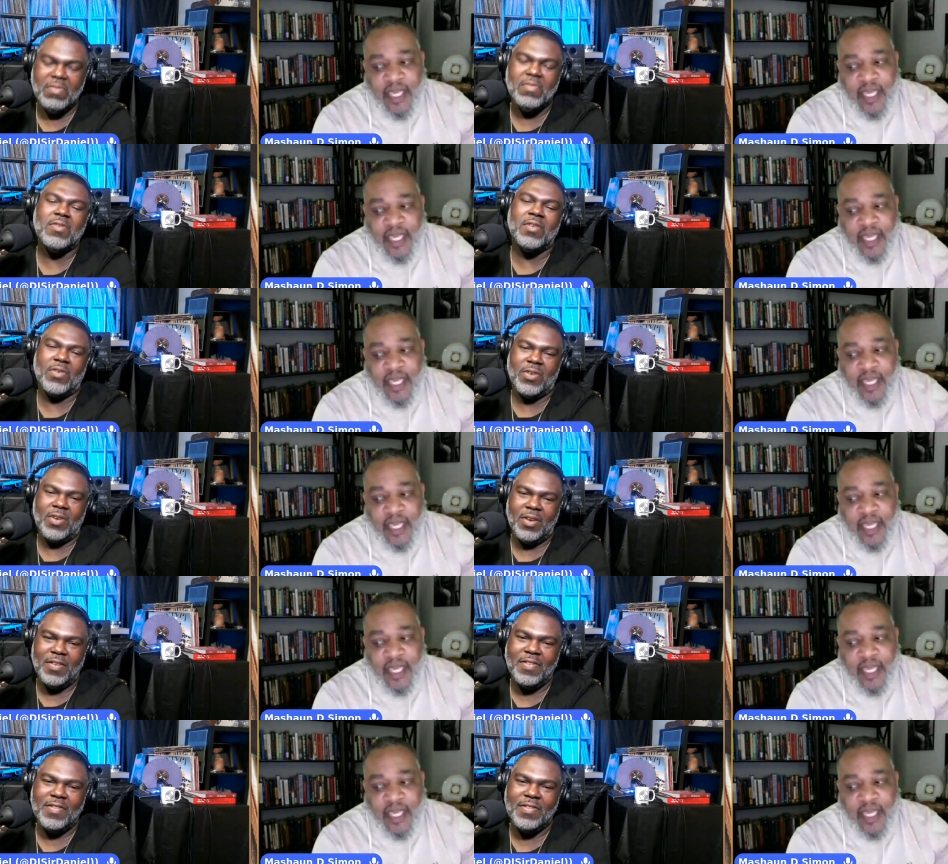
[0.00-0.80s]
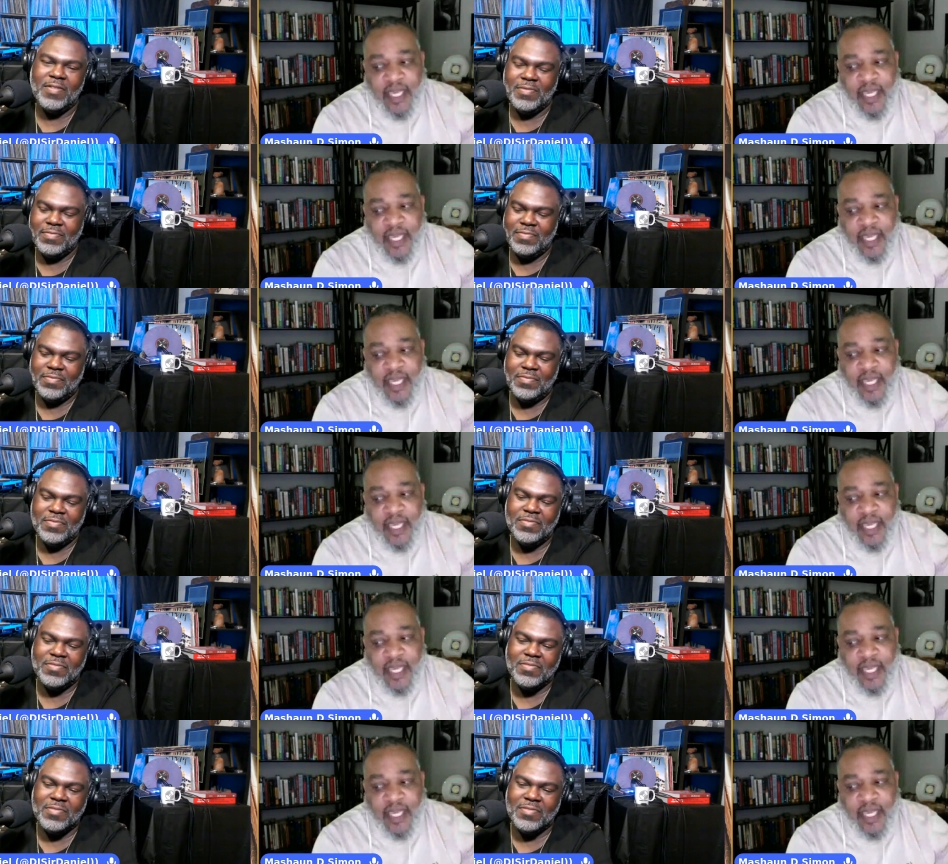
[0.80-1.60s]
Speaker 1: Um, okay. and so it was just something
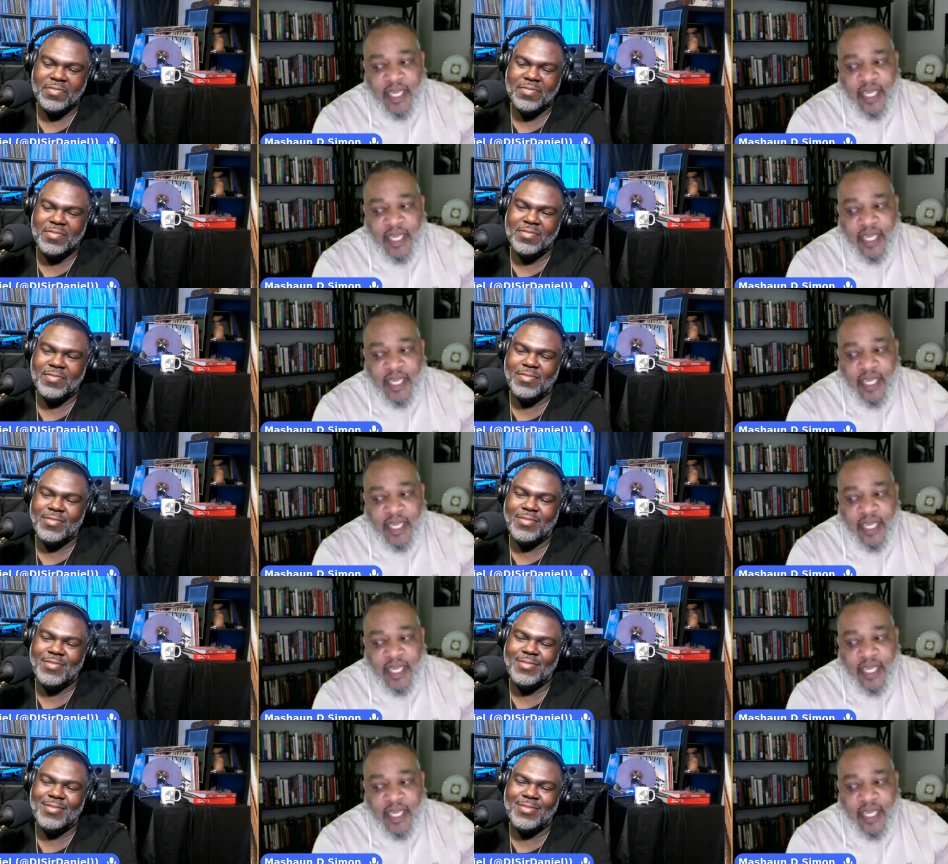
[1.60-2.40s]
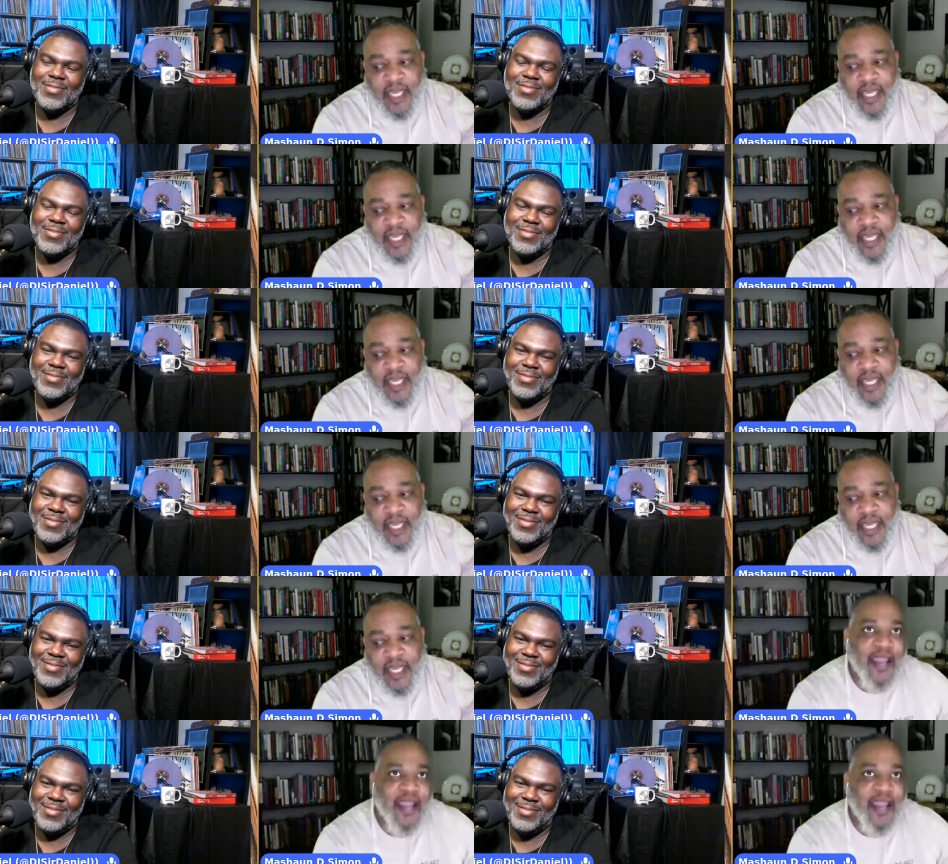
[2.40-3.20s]
about that song that whenever it came on,
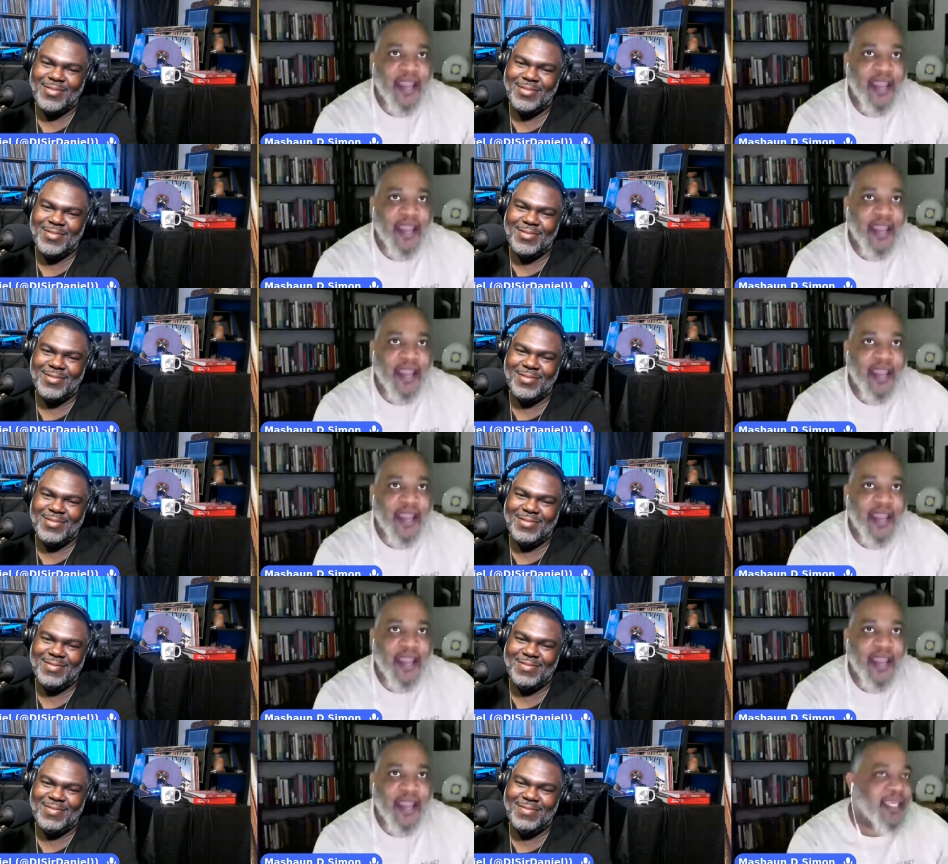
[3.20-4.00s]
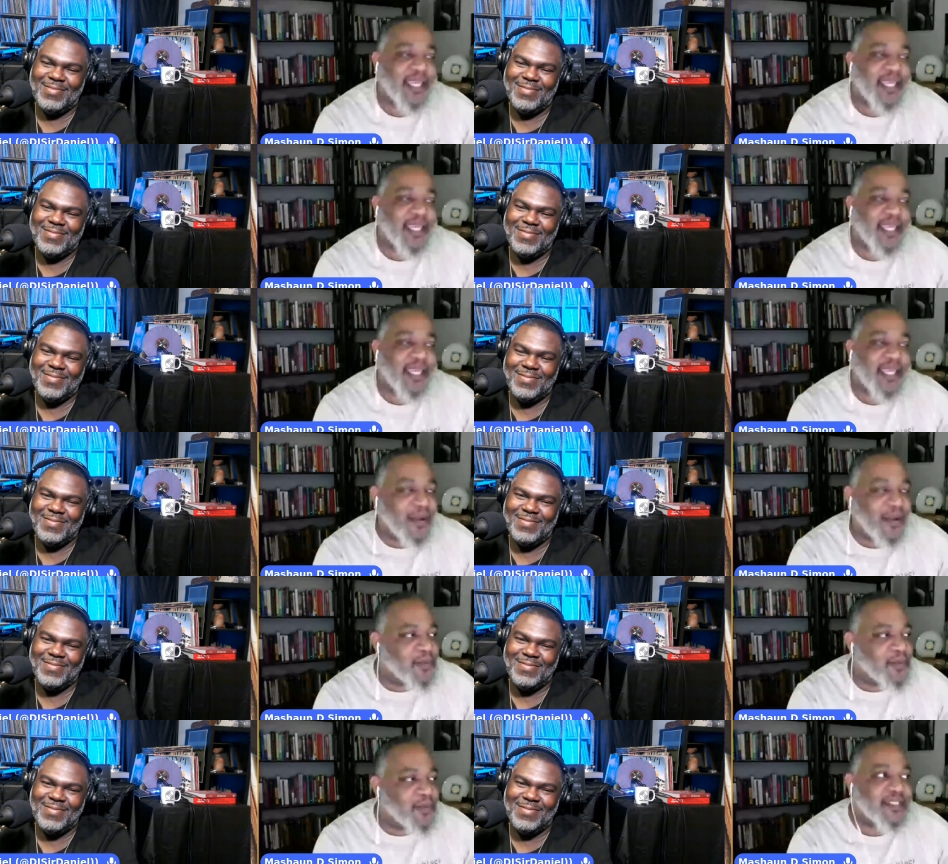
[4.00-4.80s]
I was just like,
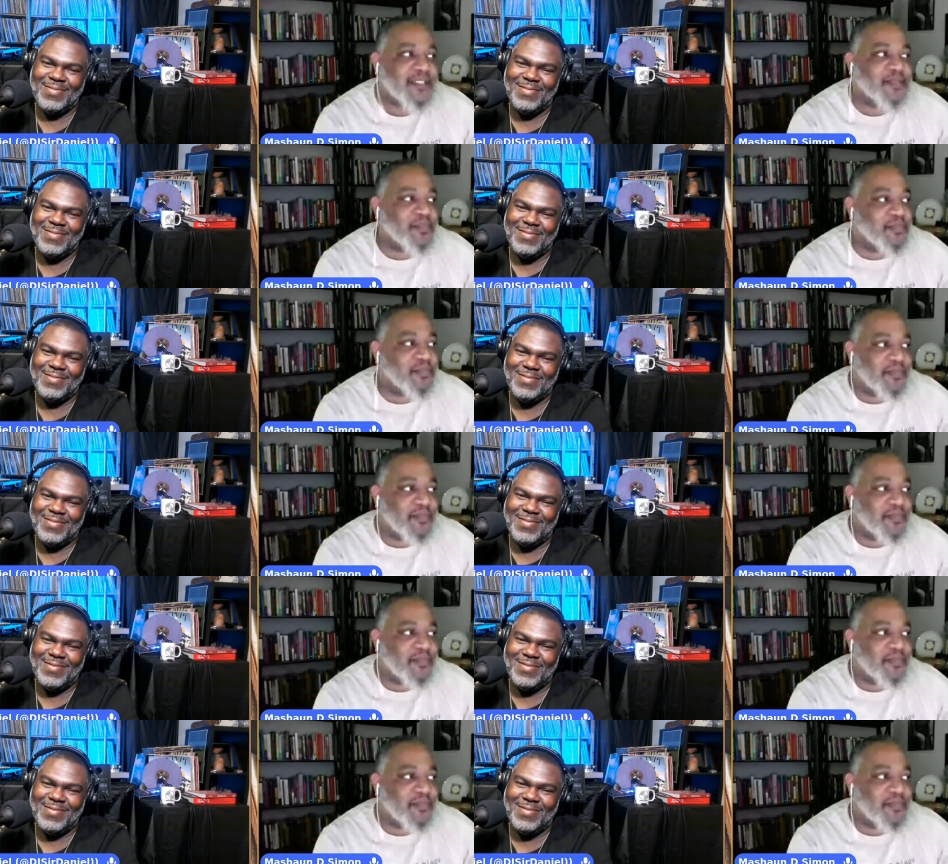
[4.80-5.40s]
I was just